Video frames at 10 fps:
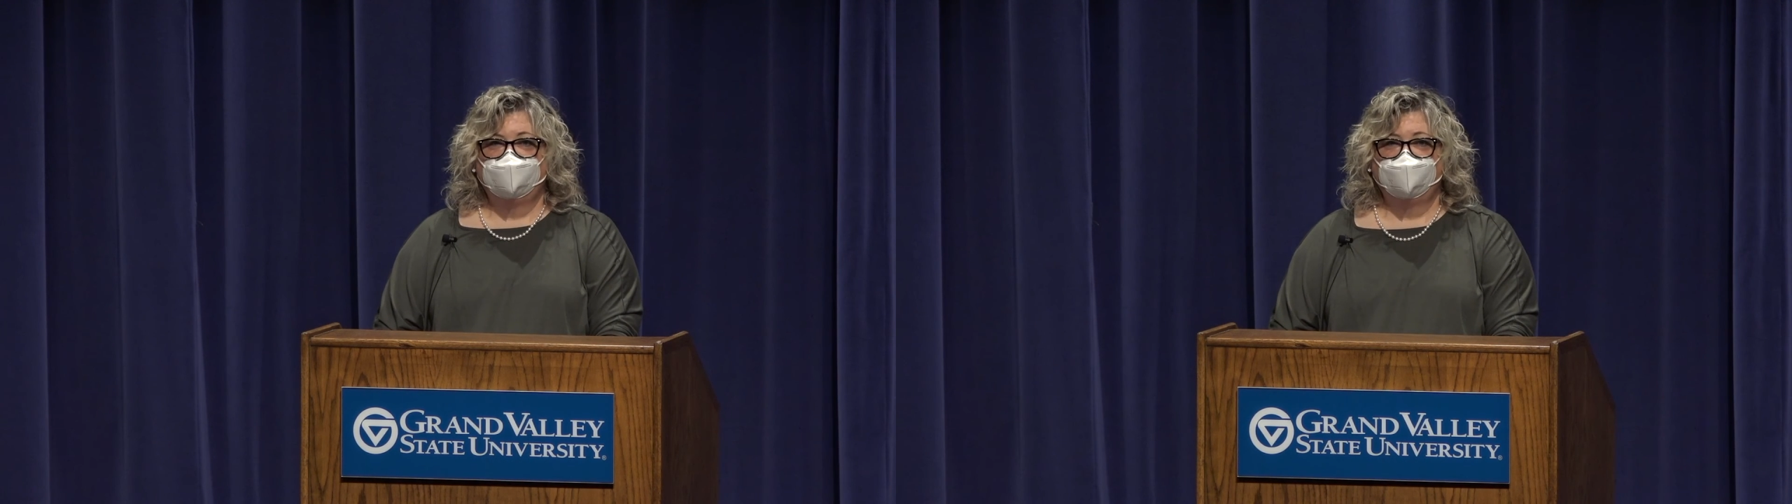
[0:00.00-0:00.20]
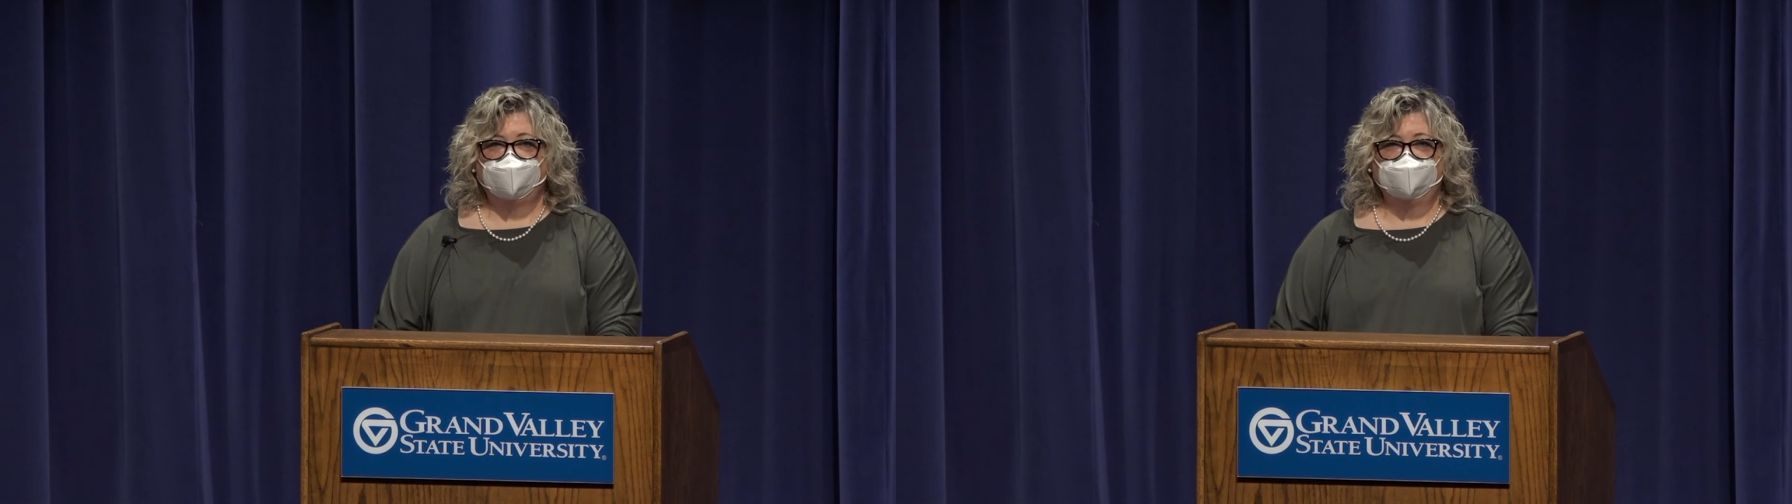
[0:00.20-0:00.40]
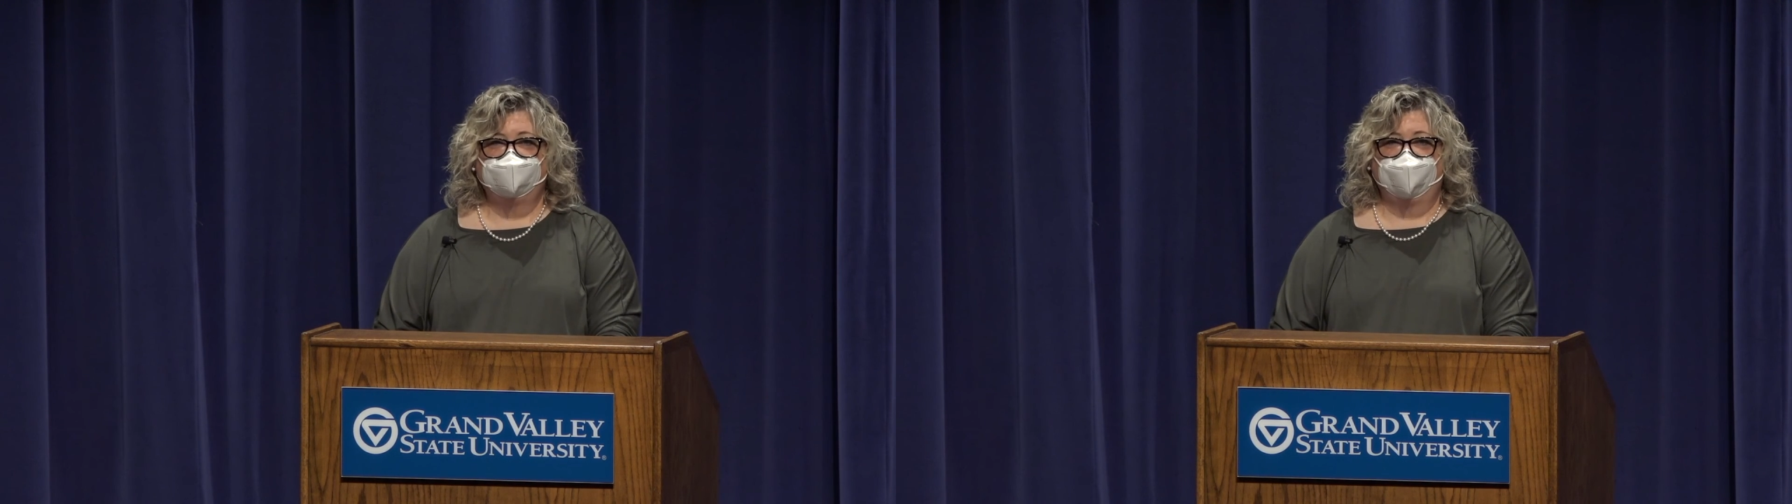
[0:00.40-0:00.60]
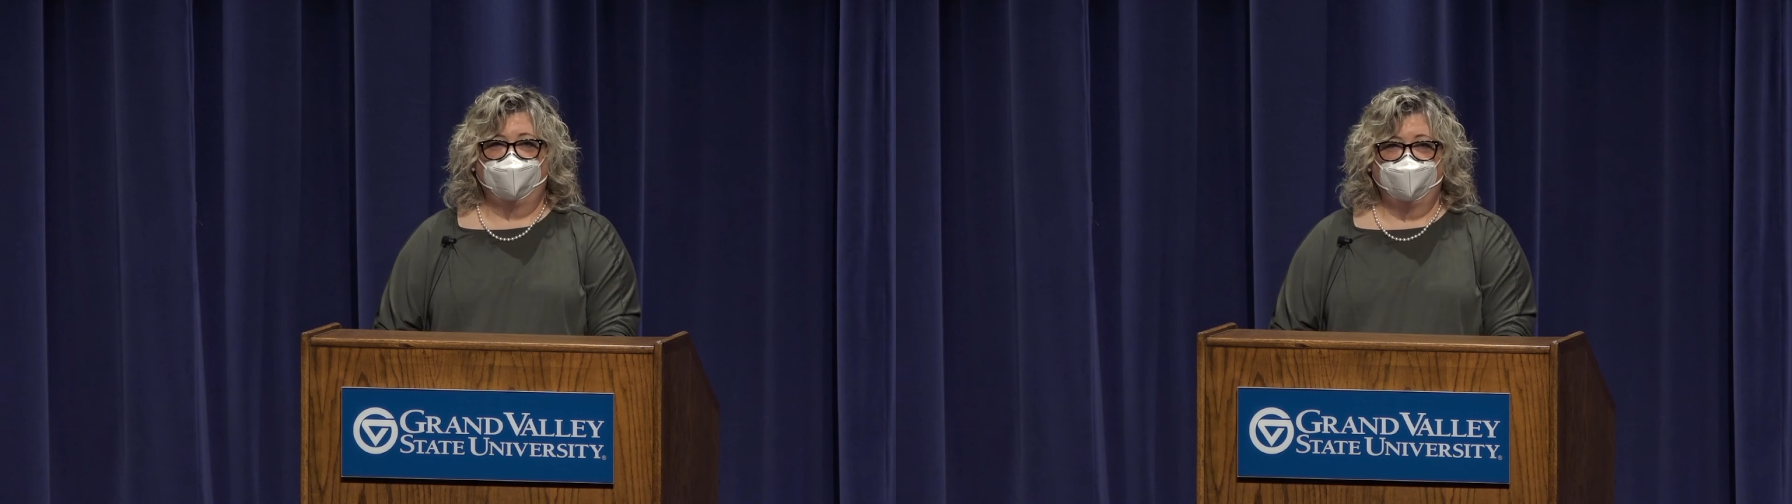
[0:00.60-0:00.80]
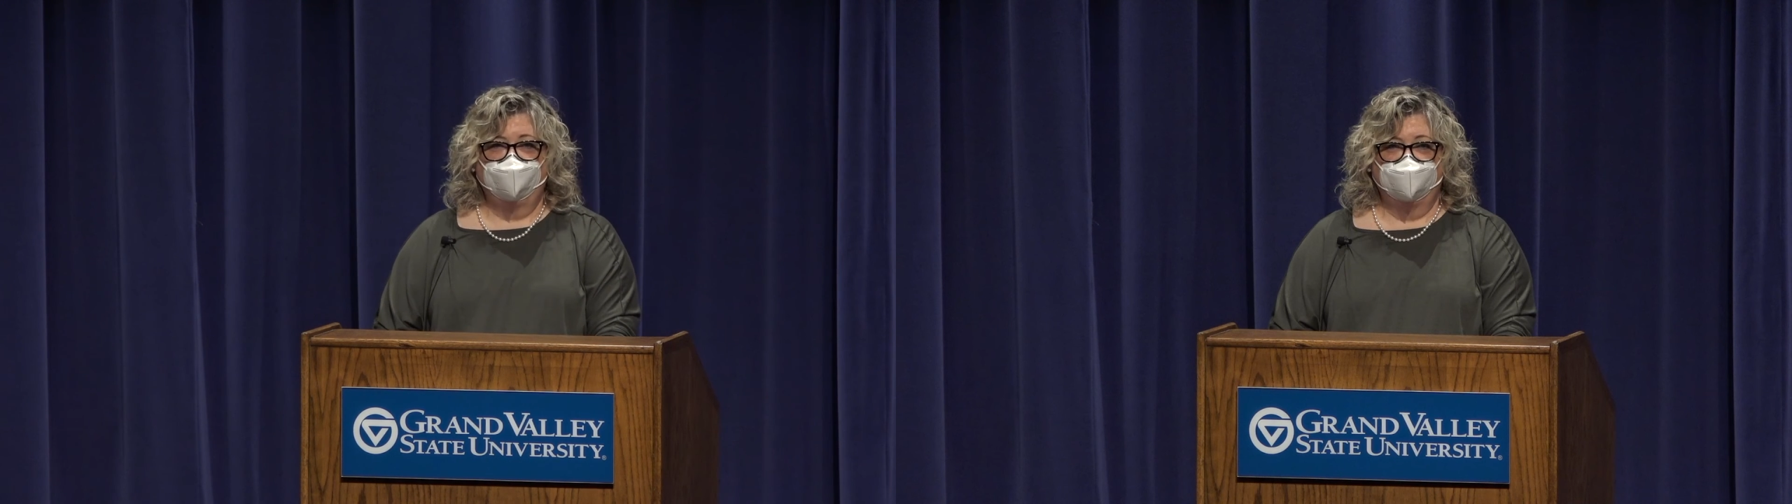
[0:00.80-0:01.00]
to
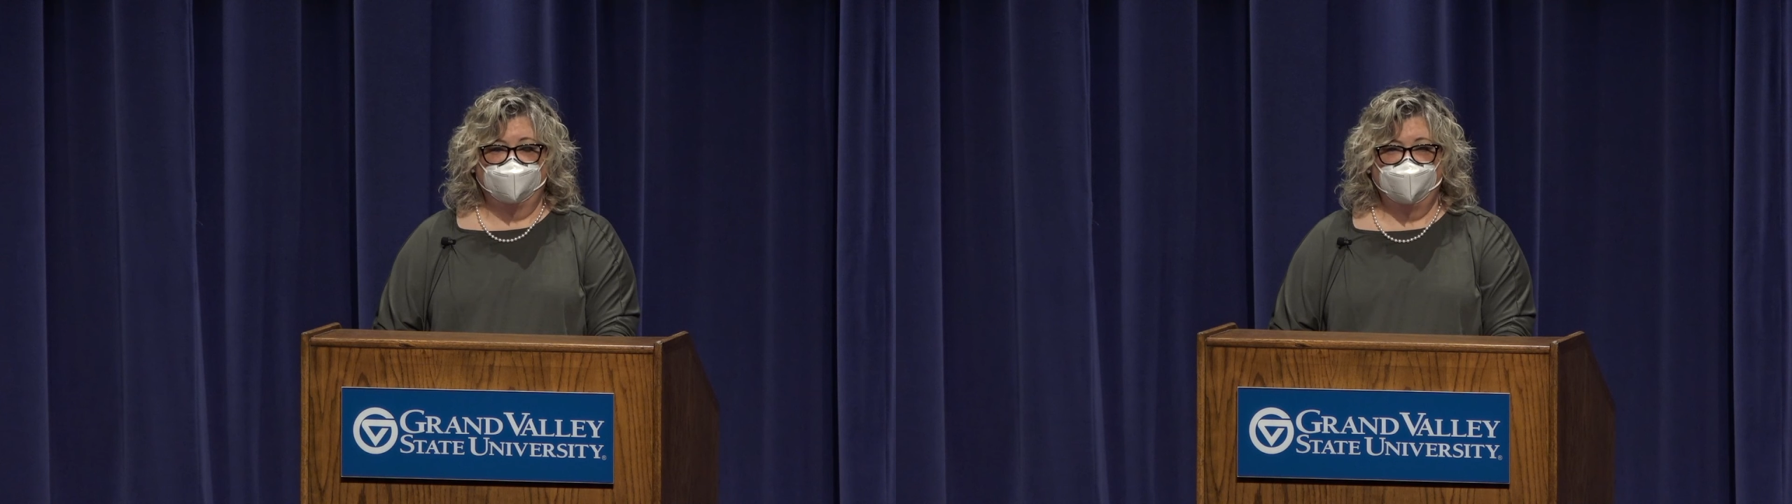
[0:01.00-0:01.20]
accept